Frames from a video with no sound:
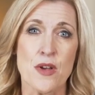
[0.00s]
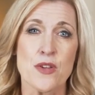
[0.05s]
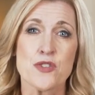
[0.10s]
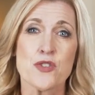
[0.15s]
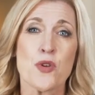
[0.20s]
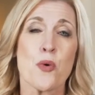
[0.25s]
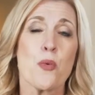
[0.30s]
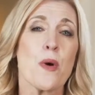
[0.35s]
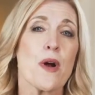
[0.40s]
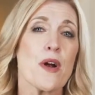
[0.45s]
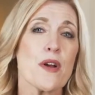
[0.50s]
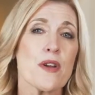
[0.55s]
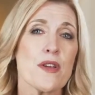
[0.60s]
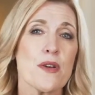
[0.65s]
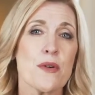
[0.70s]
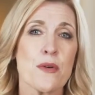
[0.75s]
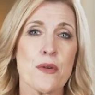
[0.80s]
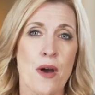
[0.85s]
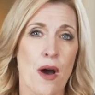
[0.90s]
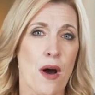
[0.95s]
So where do
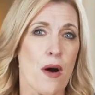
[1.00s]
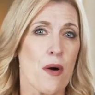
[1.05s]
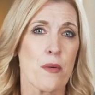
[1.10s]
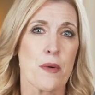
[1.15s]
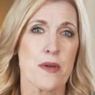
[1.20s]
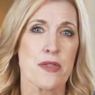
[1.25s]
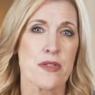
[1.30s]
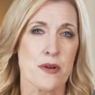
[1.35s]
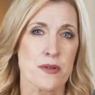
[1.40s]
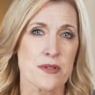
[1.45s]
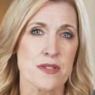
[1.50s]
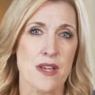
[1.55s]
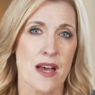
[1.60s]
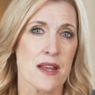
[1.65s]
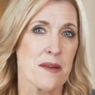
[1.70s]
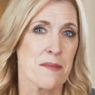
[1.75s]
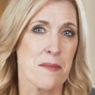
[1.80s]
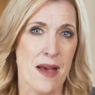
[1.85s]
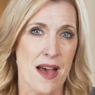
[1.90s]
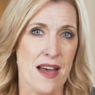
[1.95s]
you go with those
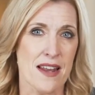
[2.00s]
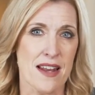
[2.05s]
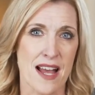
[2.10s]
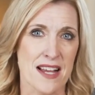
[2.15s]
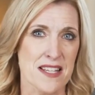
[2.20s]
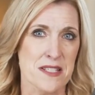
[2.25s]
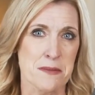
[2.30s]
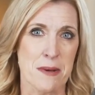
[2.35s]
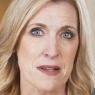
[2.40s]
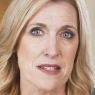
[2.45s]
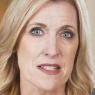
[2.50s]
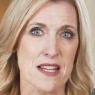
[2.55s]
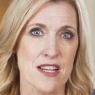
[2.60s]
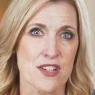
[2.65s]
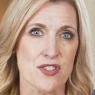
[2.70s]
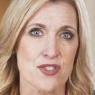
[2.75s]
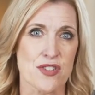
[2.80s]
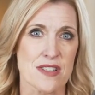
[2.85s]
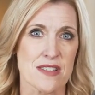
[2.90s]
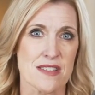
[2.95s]
unmet
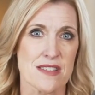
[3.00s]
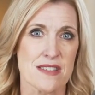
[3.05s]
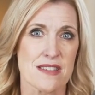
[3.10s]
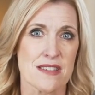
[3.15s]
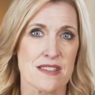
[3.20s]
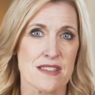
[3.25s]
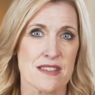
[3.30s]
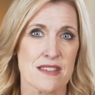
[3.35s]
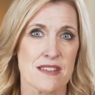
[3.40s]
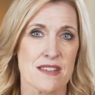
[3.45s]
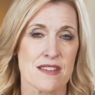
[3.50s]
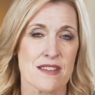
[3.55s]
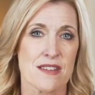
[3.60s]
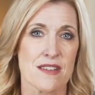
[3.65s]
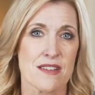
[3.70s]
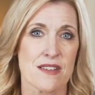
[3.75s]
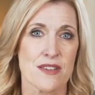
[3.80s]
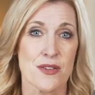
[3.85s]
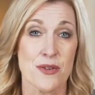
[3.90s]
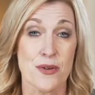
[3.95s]
expectations?
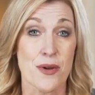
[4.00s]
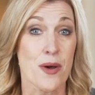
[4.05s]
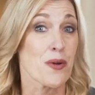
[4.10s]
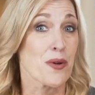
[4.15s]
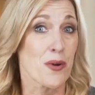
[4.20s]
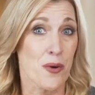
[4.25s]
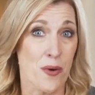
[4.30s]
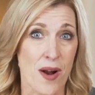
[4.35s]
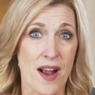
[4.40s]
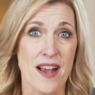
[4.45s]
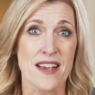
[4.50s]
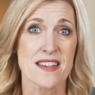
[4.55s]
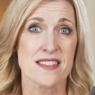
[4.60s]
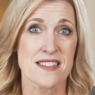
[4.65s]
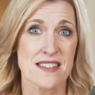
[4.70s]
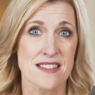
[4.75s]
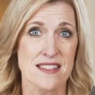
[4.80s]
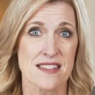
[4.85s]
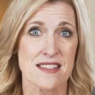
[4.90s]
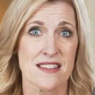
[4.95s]
You go to
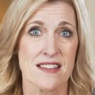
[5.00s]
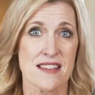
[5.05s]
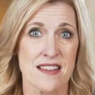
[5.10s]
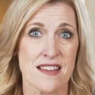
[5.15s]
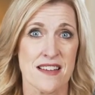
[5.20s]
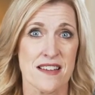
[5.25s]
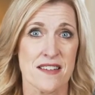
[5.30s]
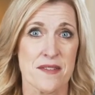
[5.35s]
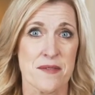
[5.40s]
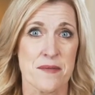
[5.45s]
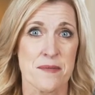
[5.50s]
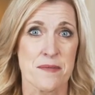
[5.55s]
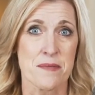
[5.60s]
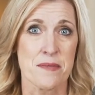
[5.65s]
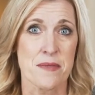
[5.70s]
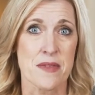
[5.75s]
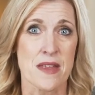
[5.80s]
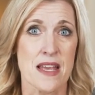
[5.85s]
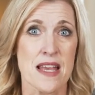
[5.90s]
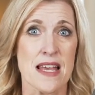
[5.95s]
Christ.
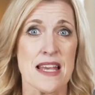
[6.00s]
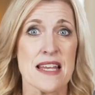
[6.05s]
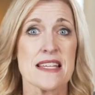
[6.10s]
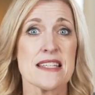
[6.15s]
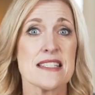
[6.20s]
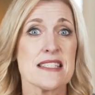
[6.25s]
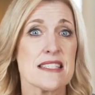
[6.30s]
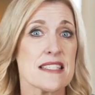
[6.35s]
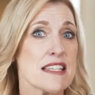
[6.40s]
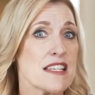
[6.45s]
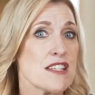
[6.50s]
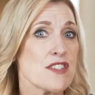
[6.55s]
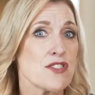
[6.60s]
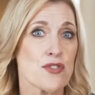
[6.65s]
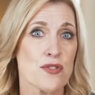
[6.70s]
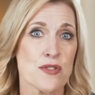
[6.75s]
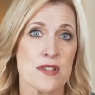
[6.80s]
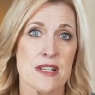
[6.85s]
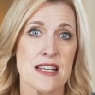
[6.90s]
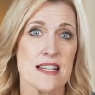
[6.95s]
He sees
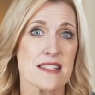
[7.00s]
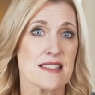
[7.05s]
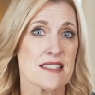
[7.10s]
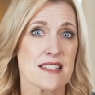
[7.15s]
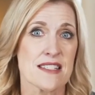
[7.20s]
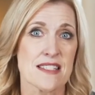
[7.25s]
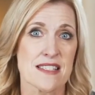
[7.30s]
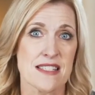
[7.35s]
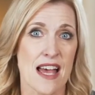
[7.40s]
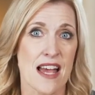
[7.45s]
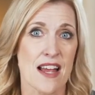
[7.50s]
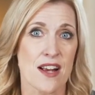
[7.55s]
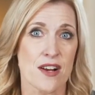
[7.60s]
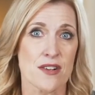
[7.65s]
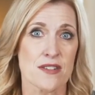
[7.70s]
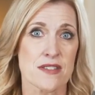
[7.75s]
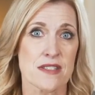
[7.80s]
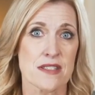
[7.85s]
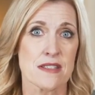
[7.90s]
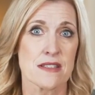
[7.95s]
your needs and
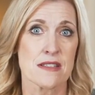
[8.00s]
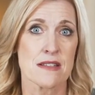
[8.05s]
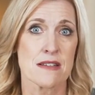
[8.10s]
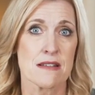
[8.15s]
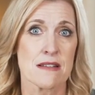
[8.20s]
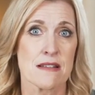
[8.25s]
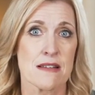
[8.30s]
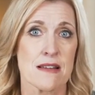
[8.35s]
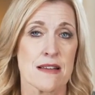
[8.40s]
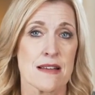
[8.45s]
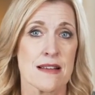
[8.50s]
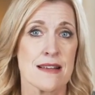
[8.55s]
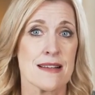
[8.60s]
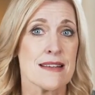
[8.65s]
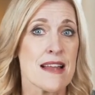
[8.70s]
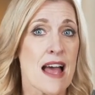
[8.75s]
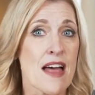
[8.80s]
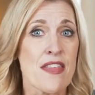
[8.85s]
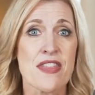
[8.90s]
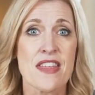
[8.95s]
desires.
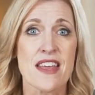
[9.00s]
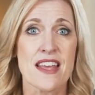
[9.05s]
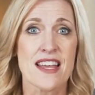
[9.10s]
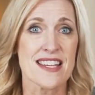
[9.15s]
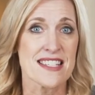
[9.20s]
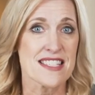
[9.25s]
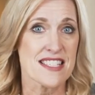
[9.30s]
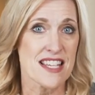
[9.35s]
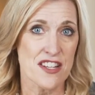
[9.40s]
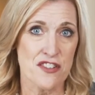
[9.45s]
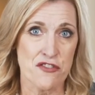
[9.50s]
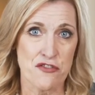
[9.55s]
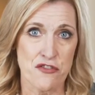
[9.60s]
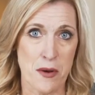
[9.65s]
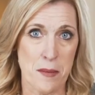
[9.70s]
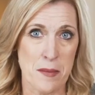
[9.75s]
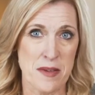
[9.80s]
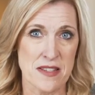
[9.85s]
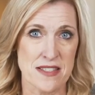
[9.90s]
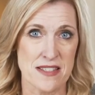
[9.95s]
Nothing is hidden
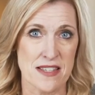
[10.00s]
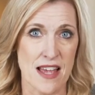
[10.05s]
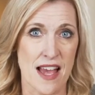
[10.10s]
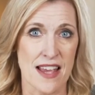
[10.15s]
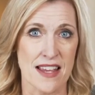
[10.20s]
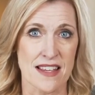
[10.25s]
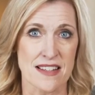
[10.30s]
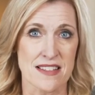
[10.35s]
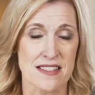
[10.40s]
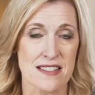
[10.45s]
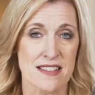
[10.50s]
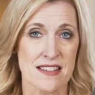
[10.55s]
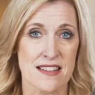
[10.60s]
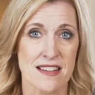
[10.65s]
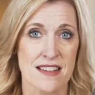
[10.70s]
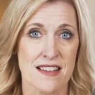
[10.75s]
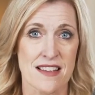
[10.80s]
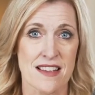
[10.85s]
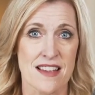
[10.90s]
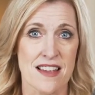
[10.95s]
from His sight.
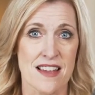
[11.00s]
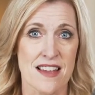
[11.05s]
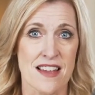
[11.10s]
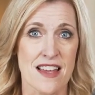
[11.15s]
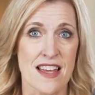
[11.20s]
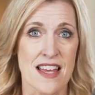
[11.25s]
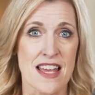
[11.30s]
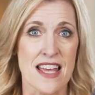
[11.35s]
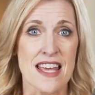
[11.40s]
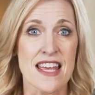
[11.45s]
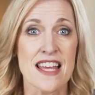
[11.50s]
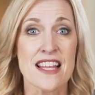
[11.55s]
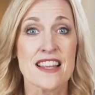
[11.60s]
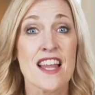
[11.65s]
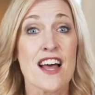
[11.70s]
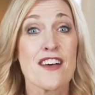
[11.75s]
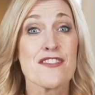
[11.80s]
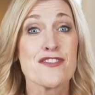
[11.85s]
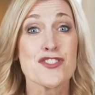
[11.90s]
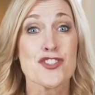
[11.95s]
He
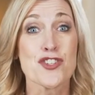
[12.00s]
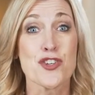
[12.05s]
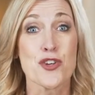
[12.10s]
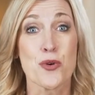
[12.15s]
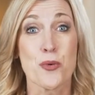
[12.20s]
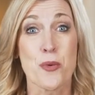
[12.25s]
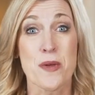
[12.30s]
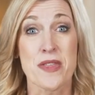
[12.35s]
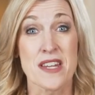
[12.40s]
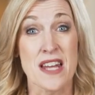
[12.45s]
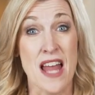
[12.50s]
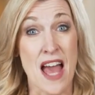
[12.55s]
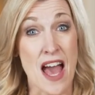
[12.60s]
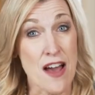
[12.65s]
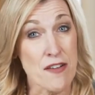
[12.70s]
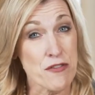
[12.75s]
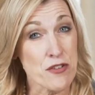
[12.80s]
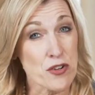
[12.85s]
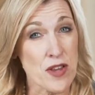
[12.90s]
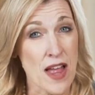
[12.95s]
loves you with an
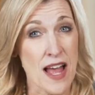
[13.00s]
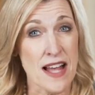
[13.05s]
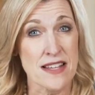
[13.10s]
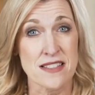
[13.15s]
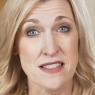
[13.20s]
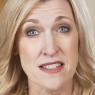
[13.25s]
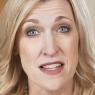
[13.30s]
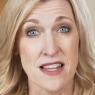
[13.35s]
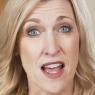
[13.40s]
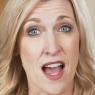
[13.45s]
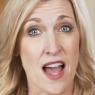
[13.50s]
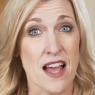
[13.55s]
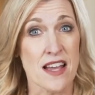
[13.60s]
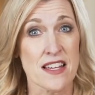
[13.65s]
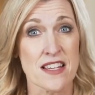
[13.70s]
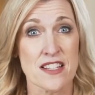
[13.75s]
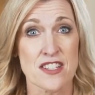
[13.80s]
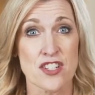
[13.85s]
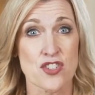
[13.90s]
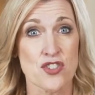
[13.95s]
everlasting,
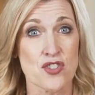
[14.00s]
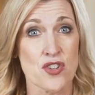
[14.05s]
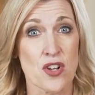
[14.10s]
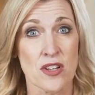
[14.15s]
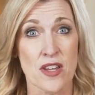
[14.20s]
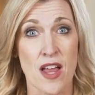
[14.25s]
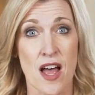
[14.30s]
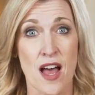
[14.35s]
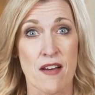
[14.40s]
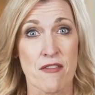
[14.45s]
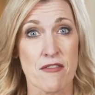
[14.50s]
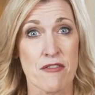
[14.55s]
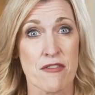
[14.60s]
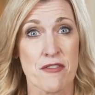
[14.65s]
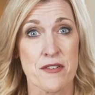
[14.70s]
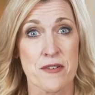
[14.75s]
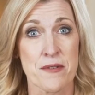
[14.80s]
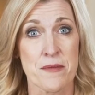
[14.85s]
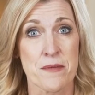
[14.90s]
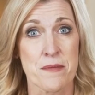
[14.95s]
unconditional love.